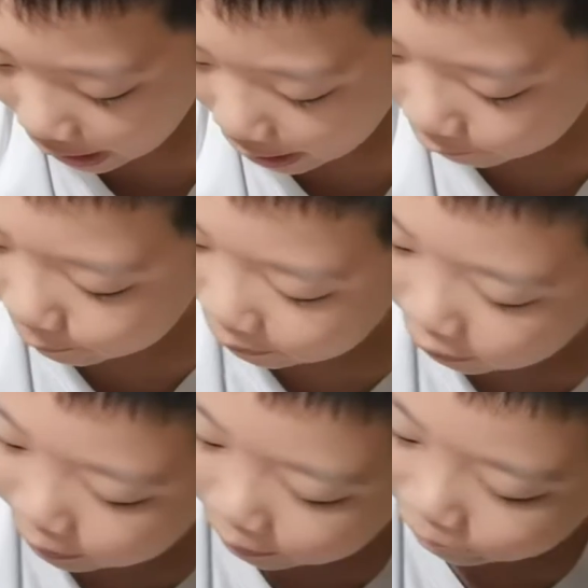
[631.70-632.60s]
I've been
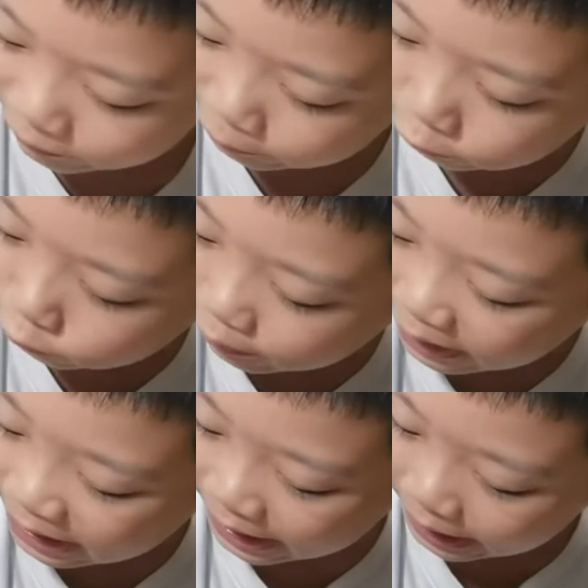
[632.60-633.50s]
looking for you
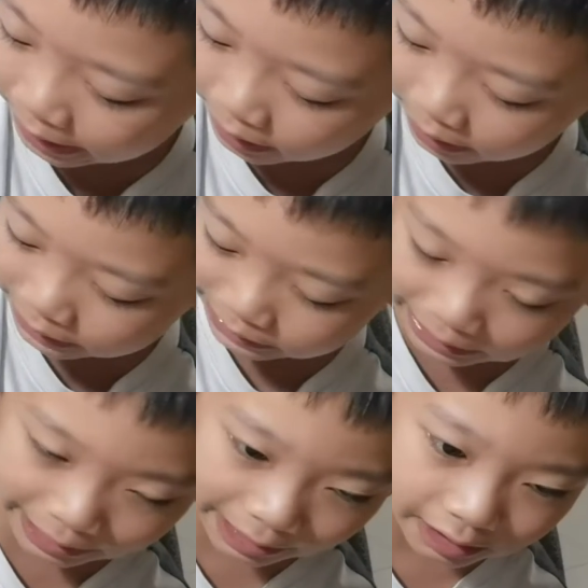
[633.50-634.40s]
3, it
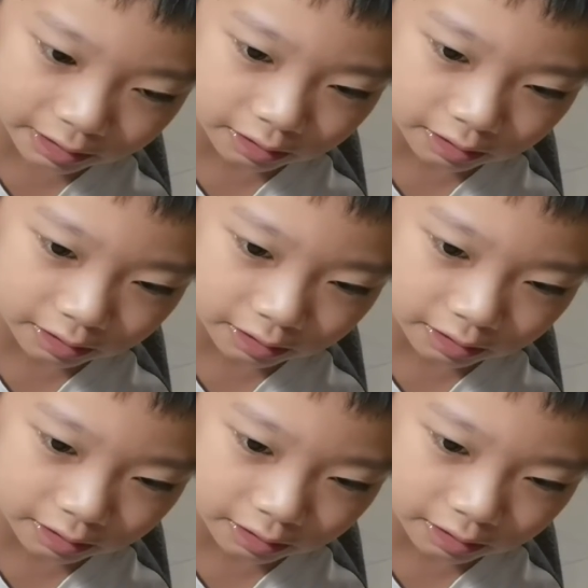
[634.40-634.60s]
said.